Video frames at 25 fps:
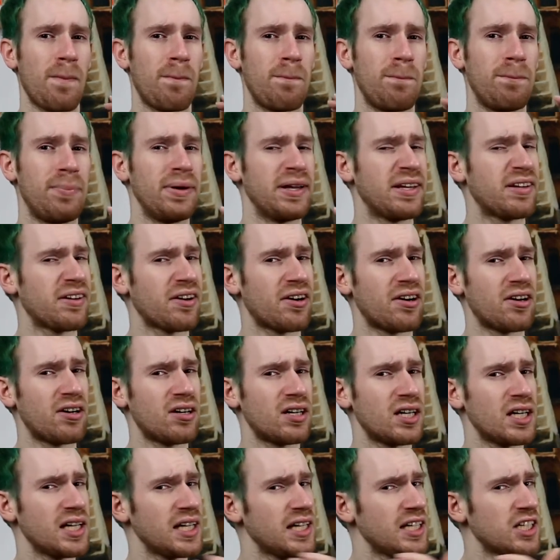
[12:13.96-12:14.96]

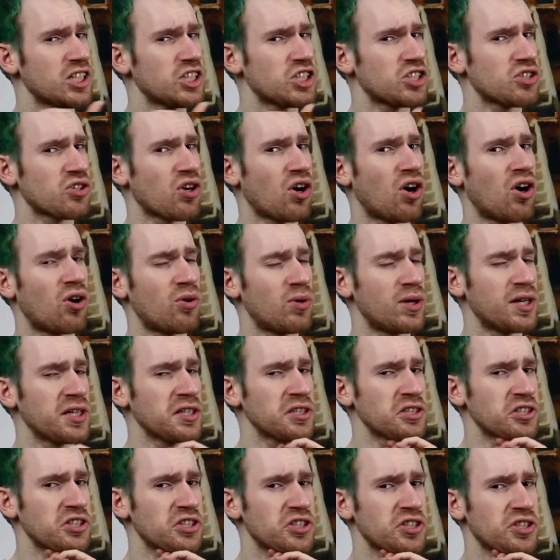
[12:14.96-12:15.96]
bitter-ish
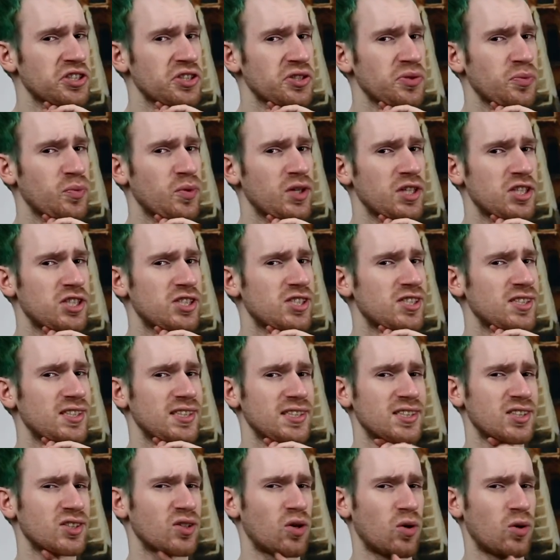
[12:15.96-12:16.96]
orange, which
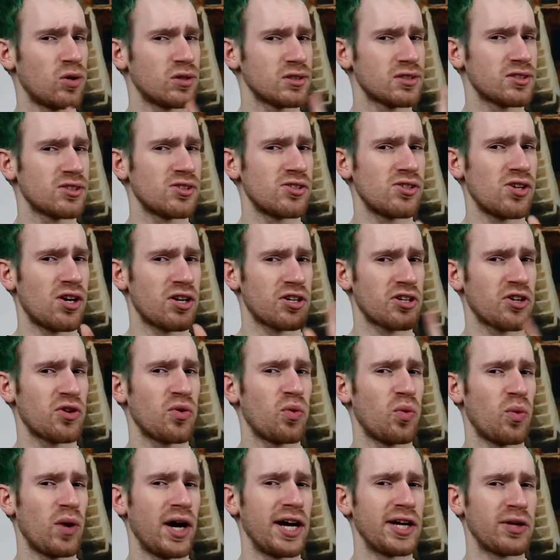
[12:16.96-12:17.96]
is also not
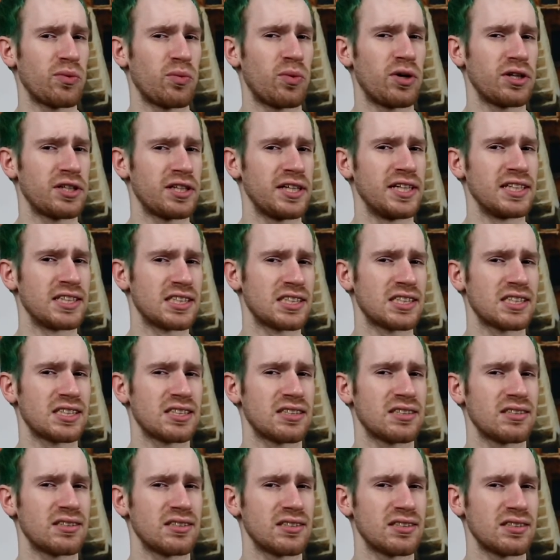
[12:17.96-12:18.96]
quite what
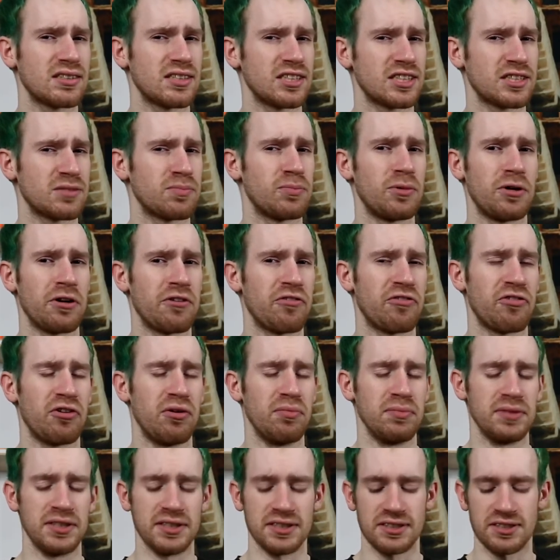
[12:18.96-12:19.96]
hits the spot for
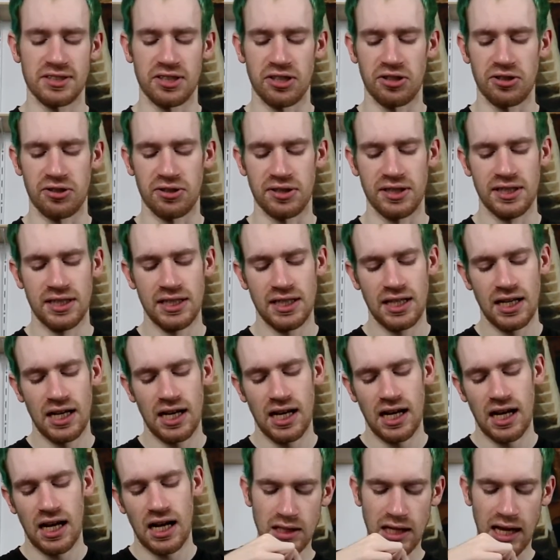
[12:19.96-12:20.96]
me. So
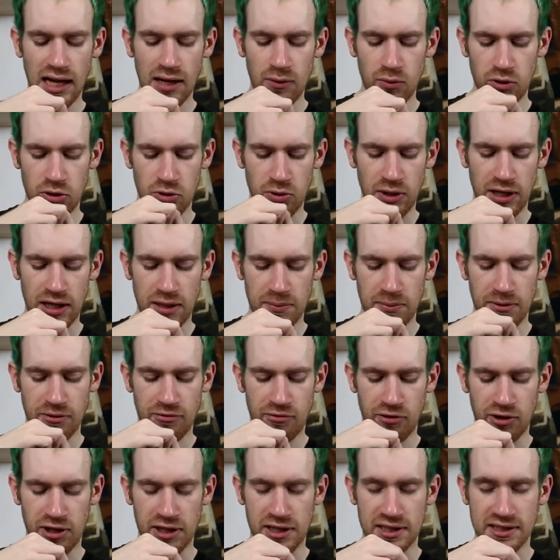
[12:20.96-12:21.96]
I would rather
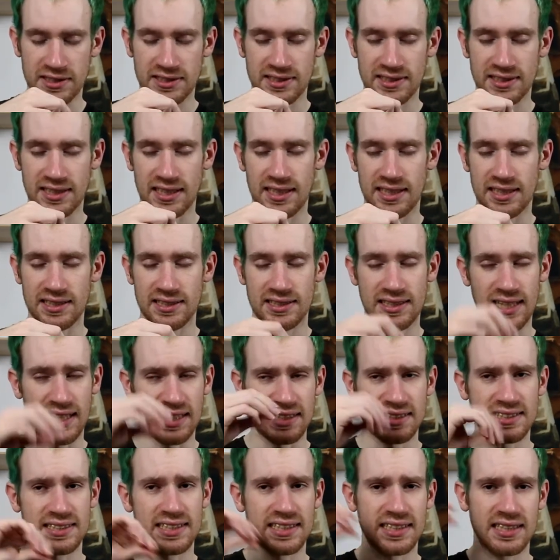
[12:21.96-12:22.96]
prefer this
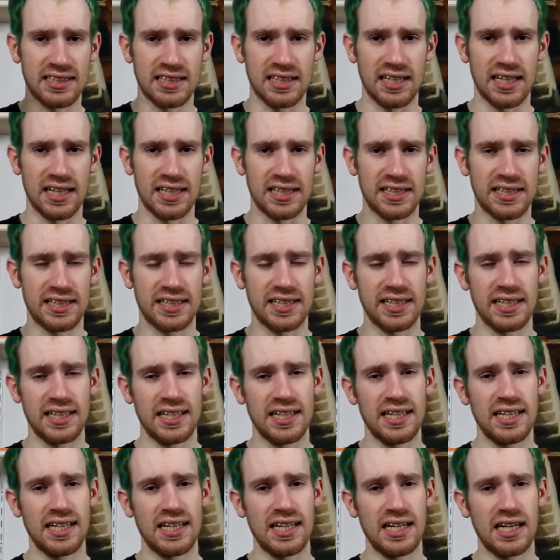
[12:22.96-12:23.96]
tasting like
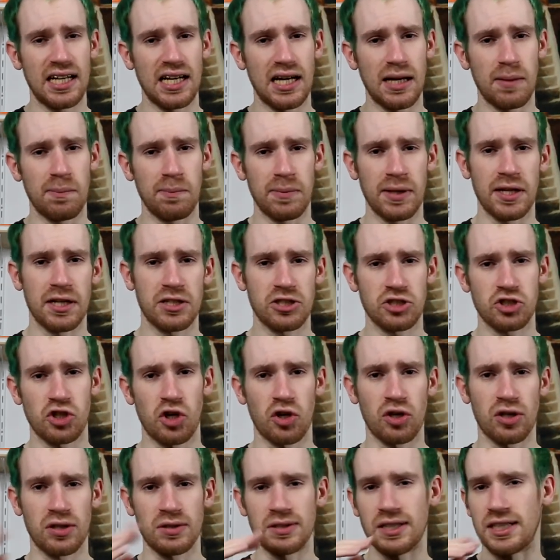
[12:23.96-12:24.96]
milk
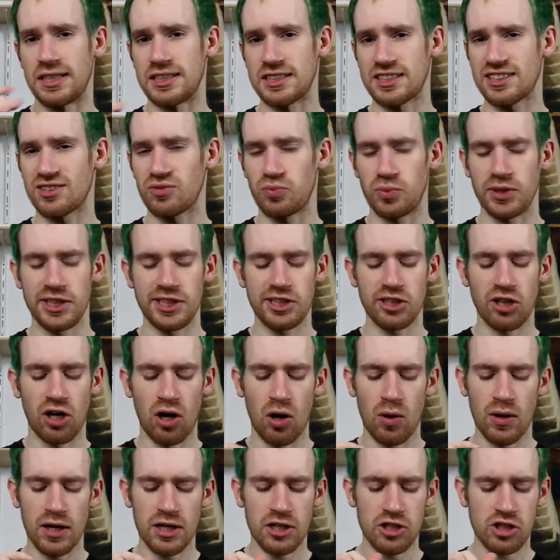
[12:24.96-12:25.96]
chocolate and sweet
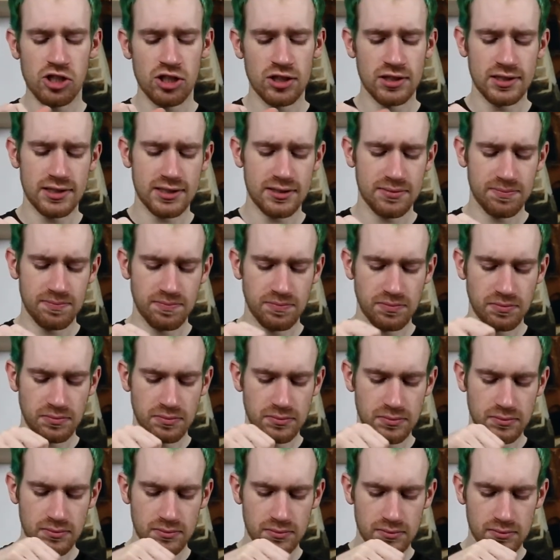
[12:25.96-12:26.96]
oranges.
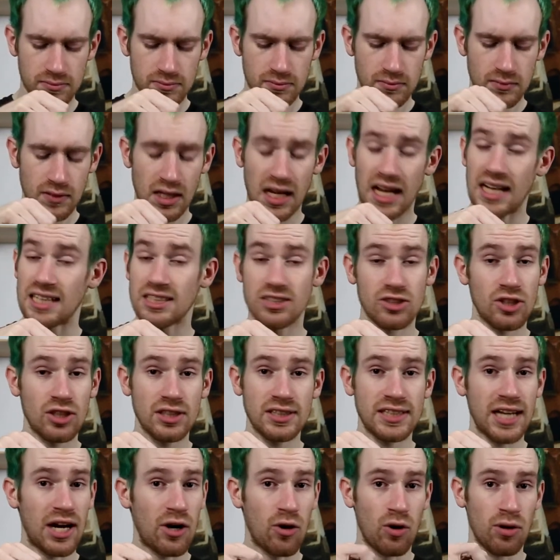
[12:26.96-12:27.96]
It's not
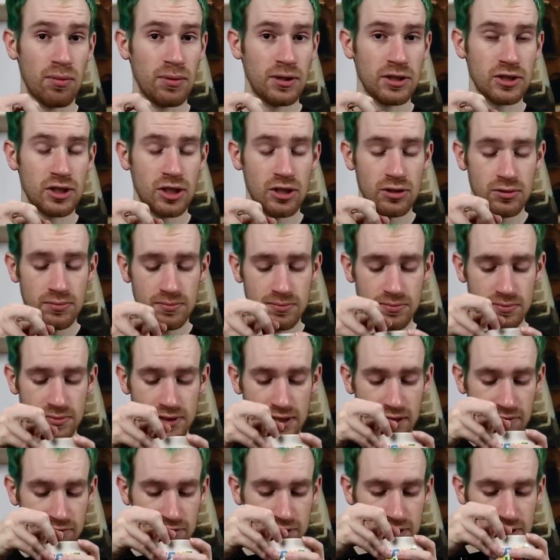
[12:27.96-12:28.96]
terrible though,
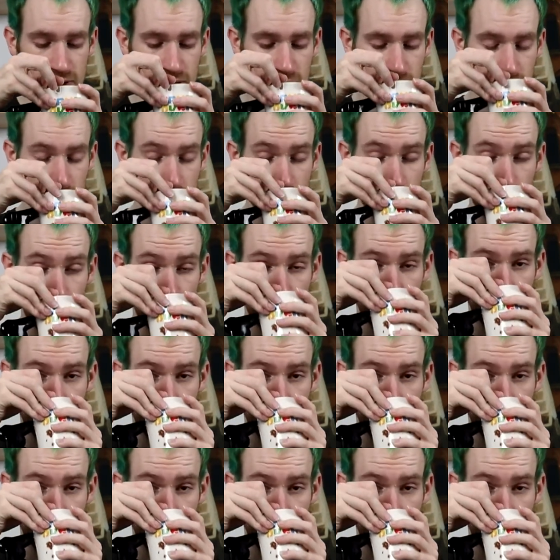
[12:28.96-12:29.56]
definitely not.